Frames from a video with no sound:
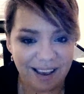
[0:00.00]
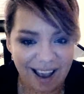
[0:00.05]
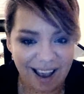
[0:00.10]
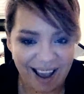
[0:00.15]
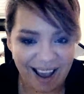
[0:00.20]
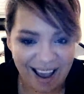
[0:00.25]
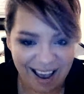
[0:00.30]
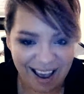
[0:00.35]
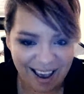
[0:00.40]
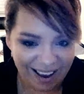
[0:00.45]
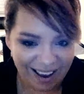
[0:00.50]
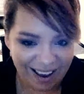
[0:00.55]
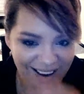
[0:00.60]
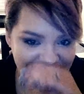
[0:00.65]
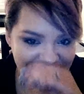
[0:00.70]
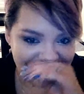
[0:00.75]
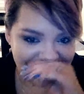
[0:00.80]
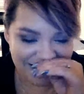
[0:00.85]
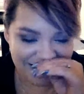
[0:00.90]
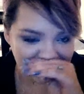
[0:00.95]

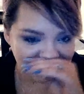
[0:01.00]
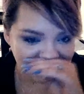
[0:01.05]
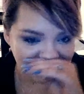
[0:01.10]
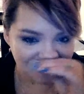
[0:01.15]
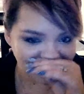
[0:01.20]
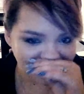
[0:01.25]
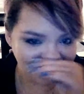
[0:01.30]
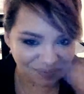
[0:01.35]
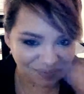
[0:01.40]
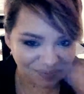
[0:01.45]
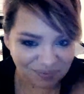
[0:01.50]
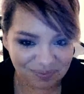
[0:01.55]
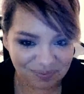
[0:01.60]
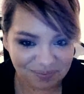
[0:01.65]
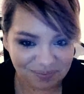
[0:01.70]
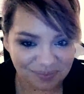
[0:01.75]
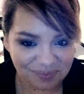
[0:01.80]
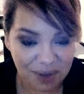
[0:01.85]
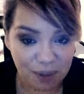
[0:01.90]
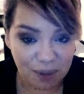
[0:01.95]
And
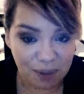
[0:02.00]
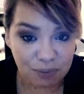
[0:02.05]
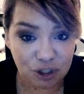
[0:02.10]
I'm